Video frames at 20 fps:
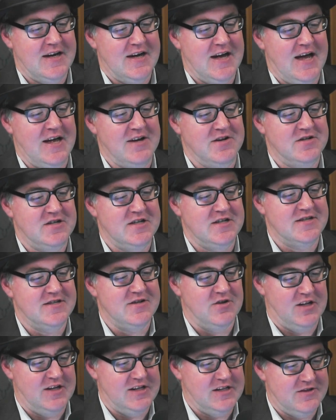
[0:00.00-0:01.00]
And she
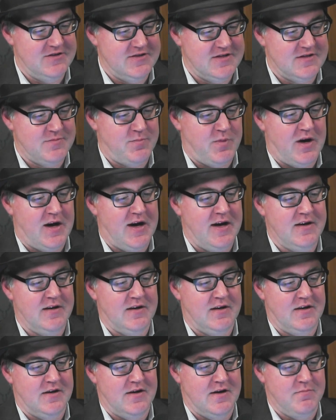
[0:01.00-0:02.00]
still only loses by
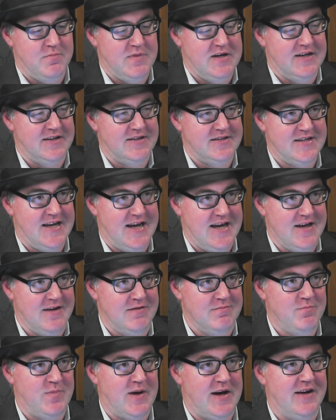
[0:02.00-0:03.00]
a minute
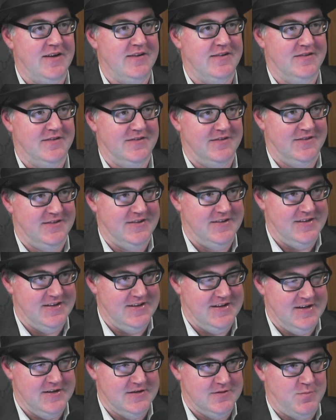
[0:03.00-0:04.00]
ten, but
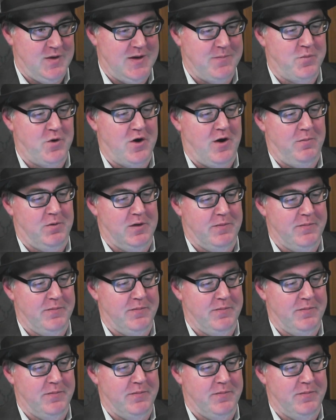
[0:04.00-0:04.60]
is a big problem.